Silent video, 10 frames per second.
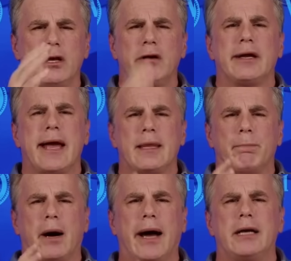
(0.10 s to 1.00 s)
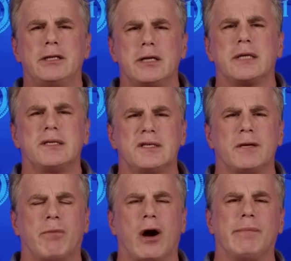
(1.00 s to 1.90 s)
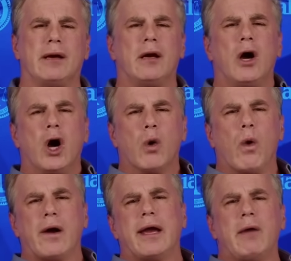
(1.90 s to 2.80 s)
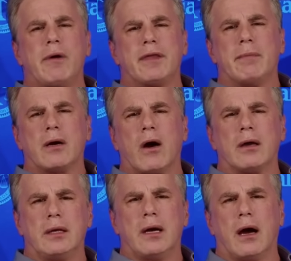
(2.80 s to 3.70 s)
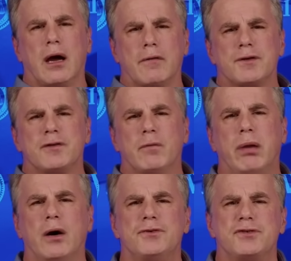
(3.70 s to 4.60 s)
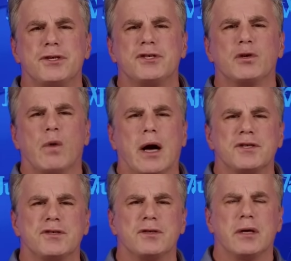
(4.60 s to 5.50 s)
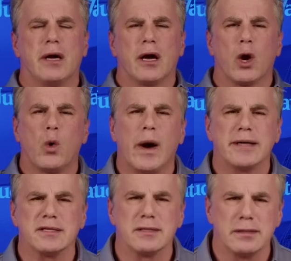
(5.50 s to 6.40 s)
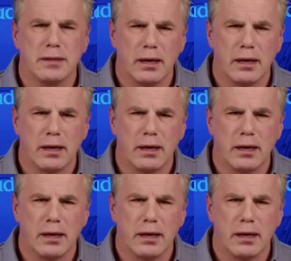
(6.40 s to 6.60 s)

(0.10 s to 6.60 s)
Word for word: literally had the Biden Justice Department working with the McCarthy Congress to oppose Judicial Watch's quest